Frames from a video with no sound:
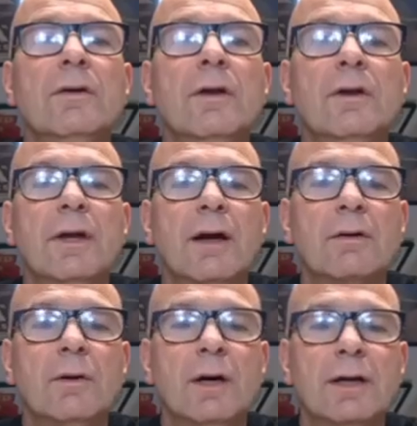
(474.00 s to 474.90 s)
Turned
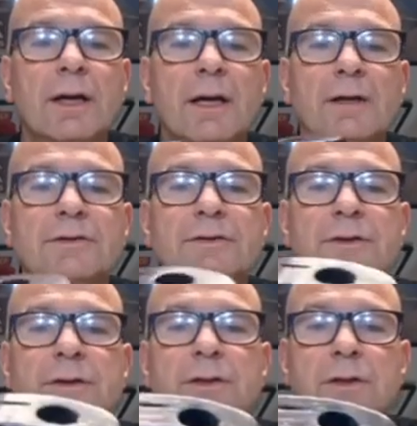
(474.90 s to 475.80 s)
out quite nice.
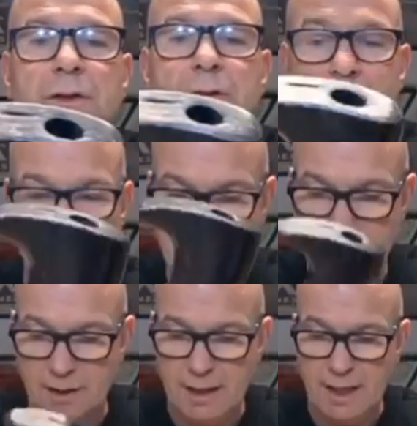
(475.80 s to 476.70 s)

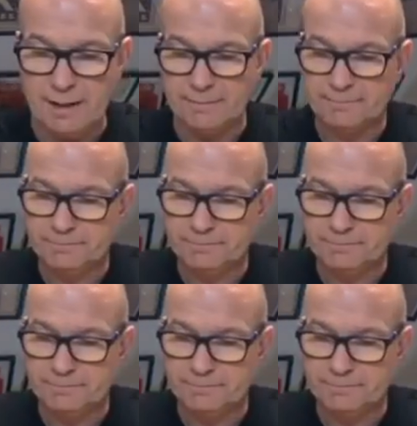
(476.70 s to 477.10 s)
So yeah.